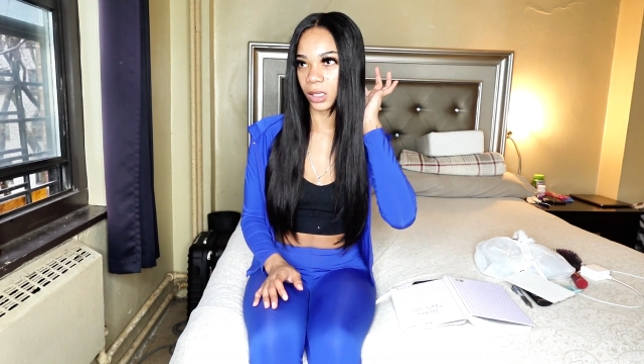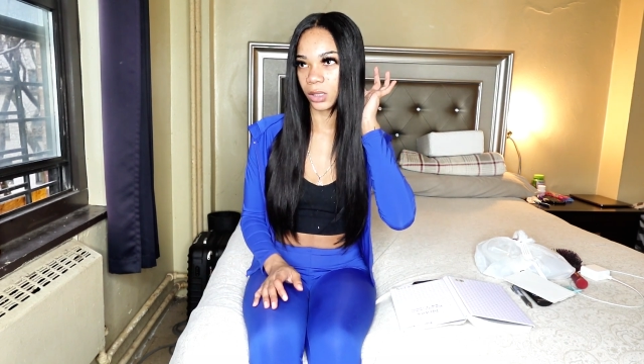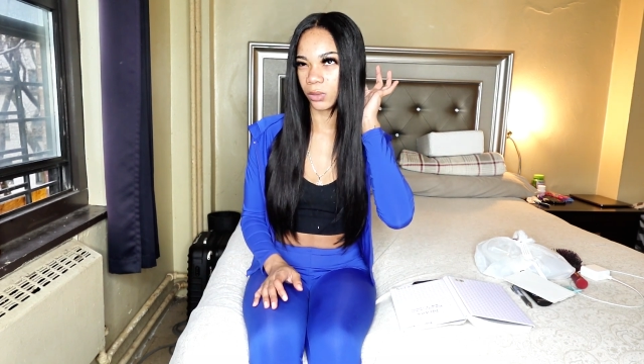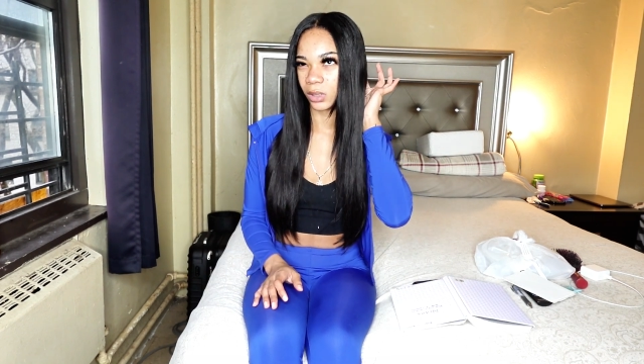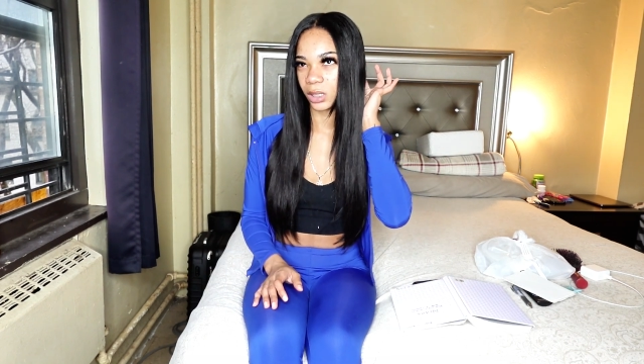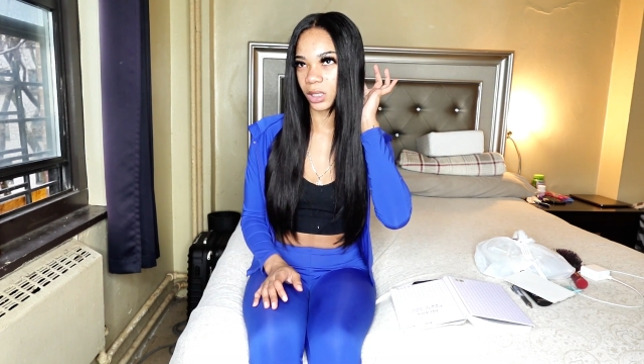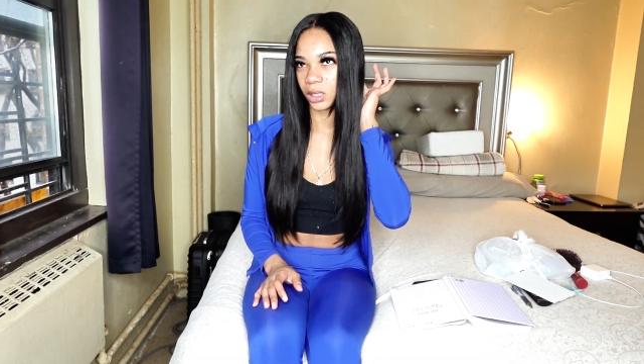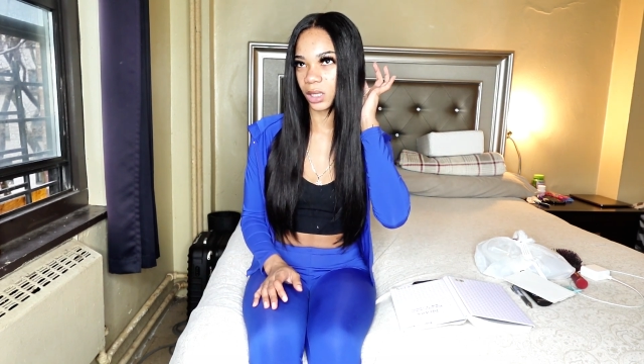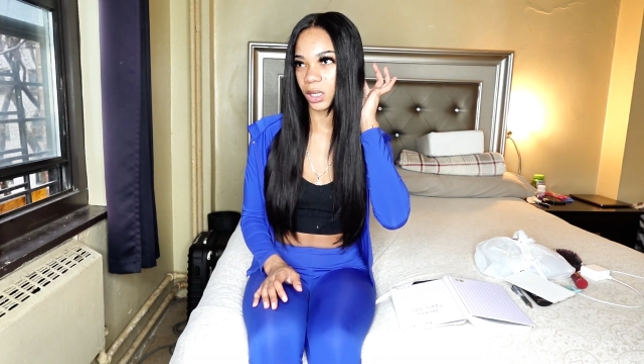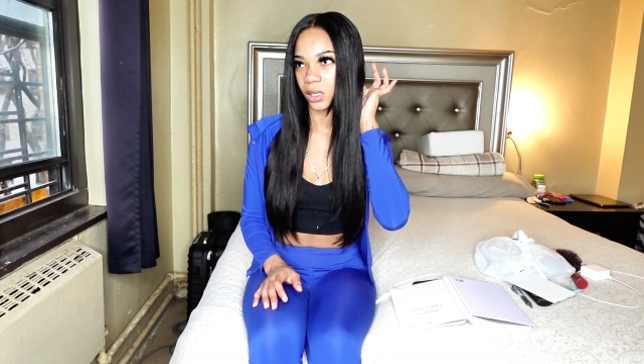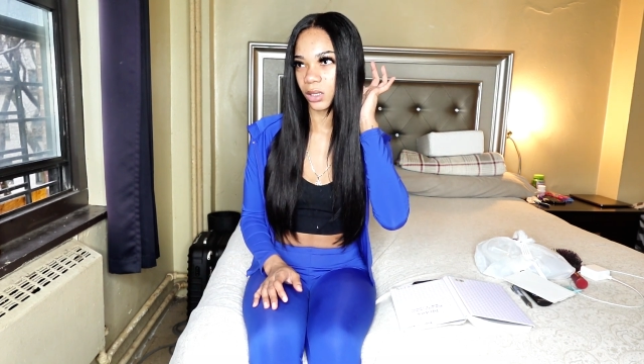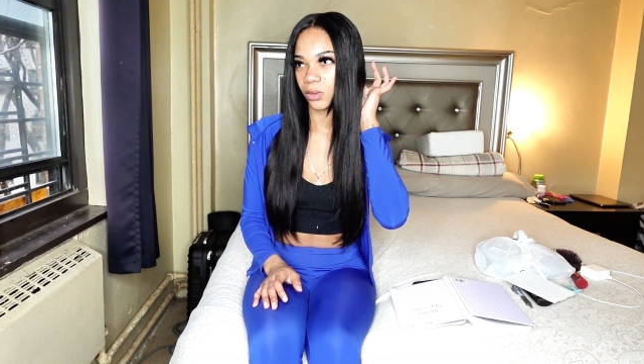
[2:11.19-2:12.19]
was it
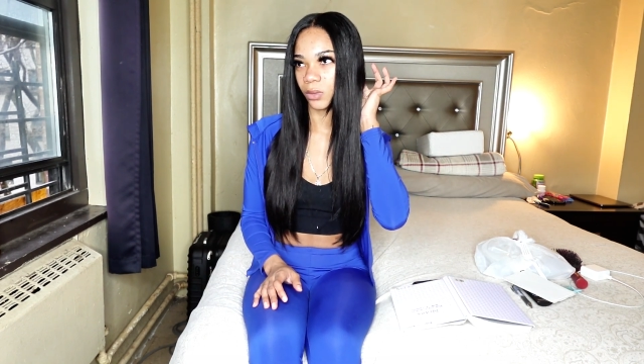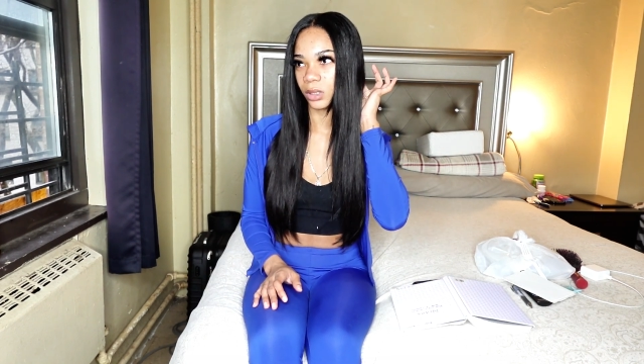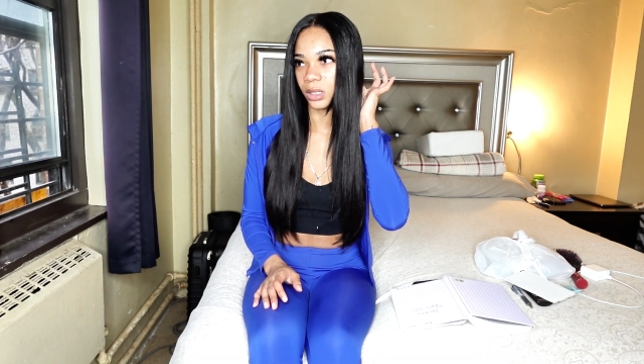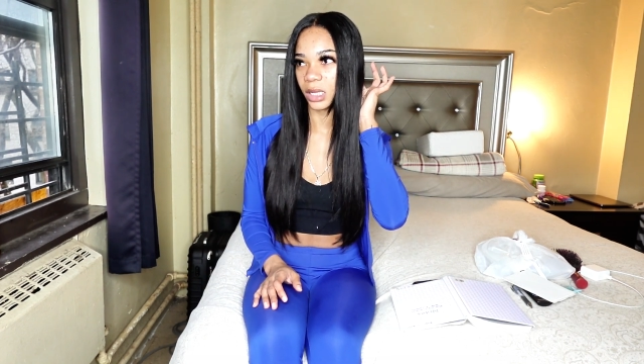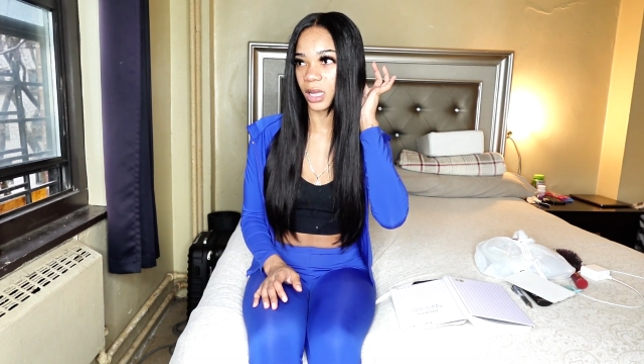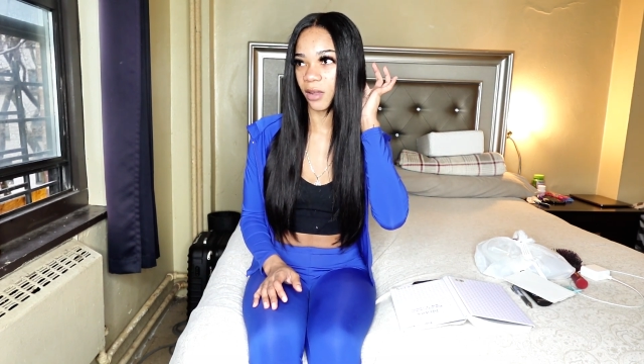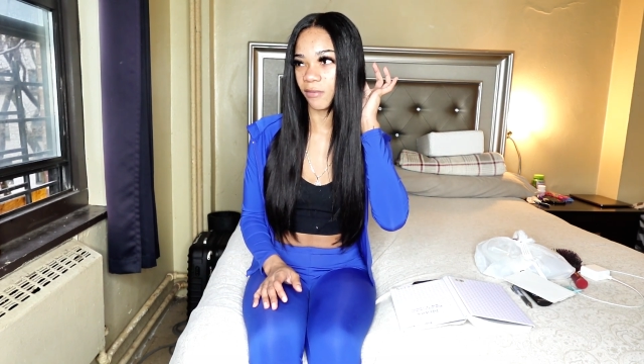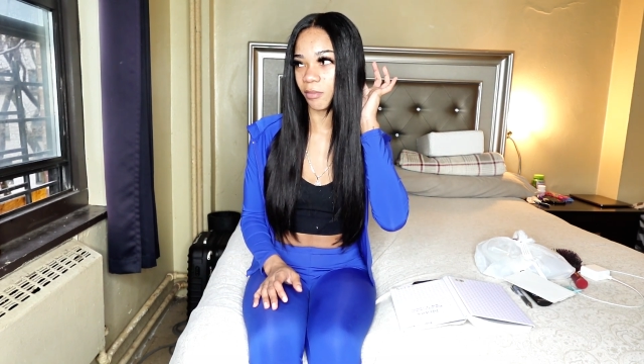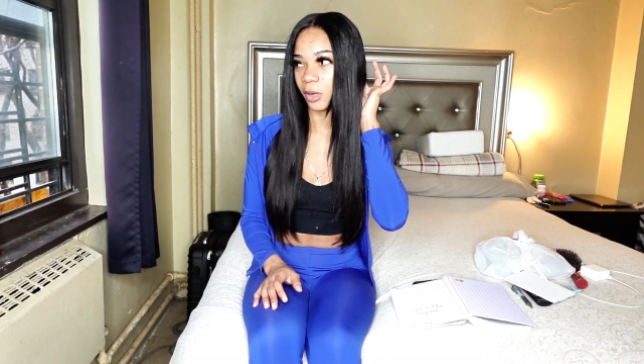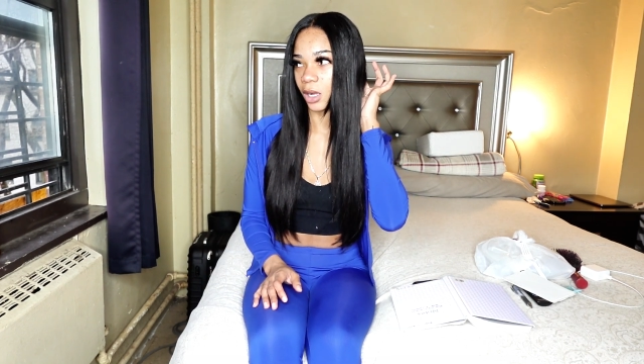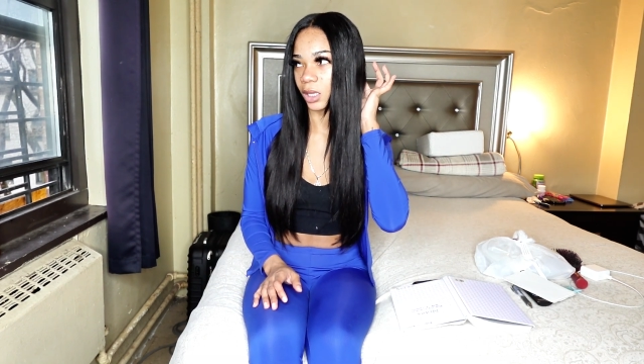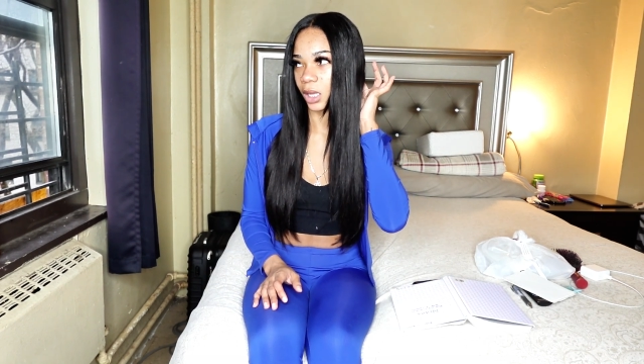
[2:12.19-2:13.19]
yesterday? Well, the day of the
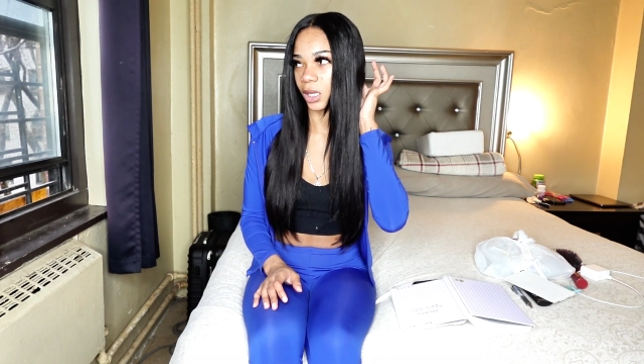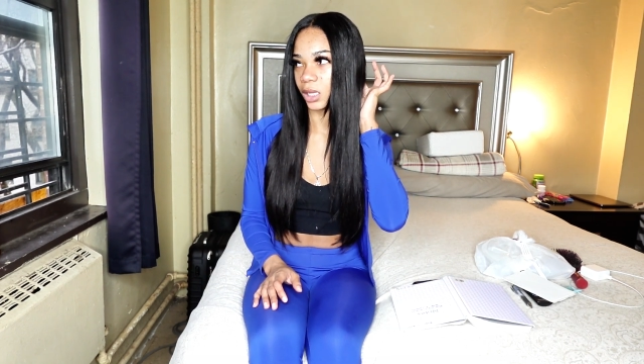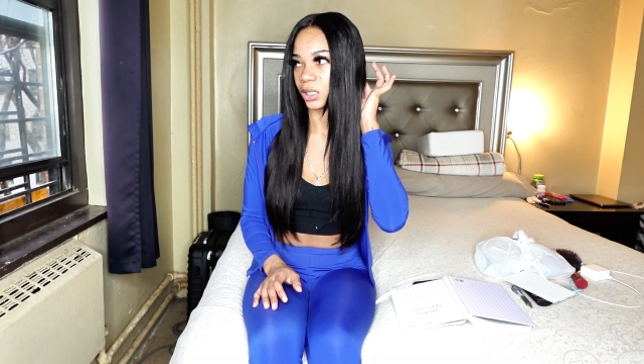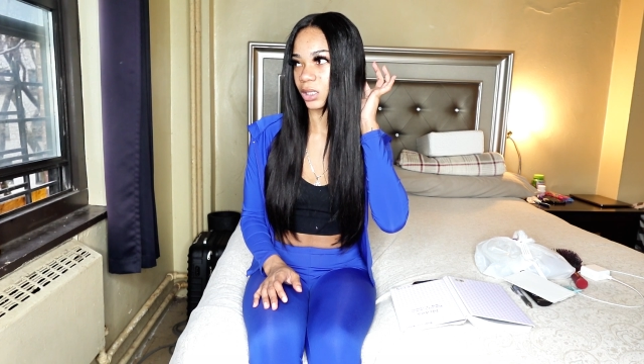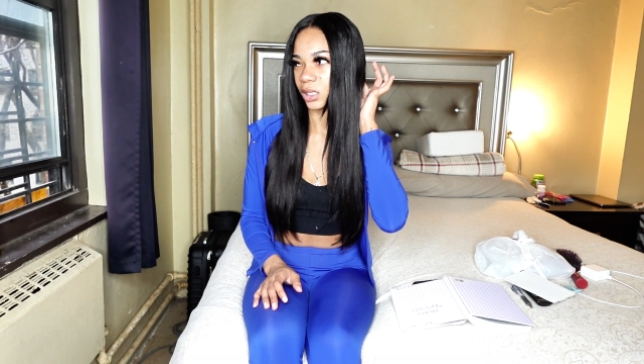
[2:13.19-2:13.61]
podcast,